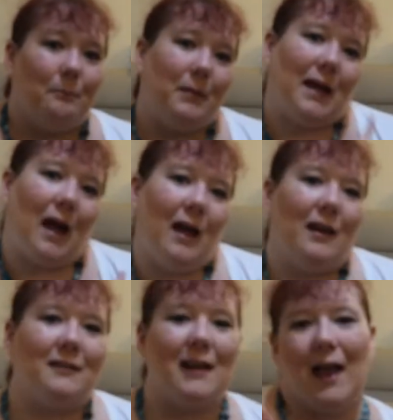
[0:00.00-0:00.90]

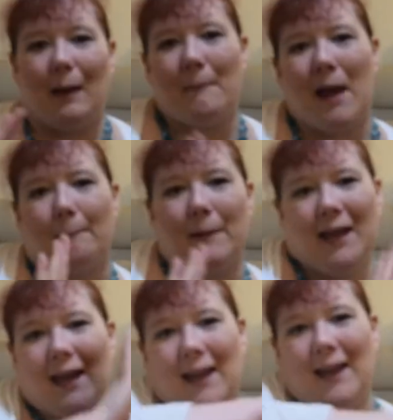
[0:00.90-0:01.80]
Because I'm
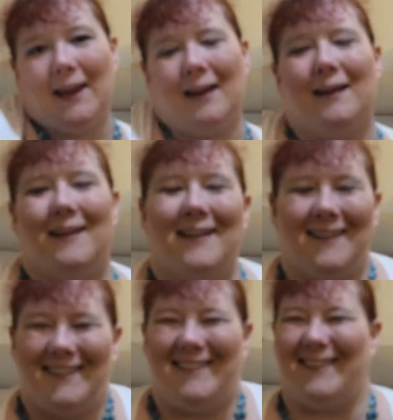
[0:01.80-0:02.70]
happy.
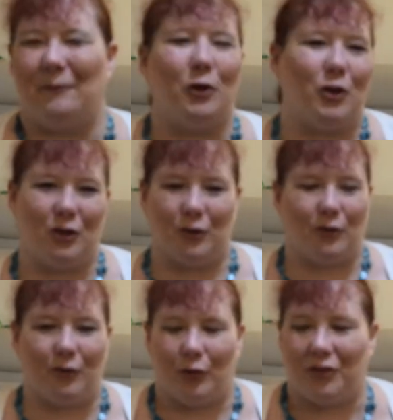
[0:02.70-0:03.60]
I'm not going to do
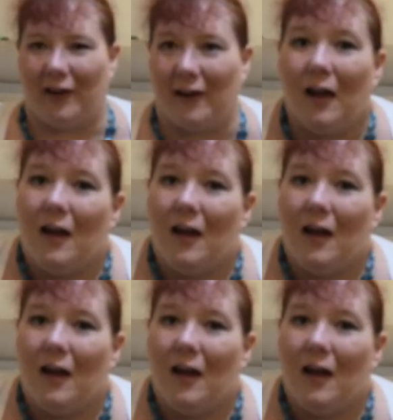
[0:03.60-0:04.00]
the full thing.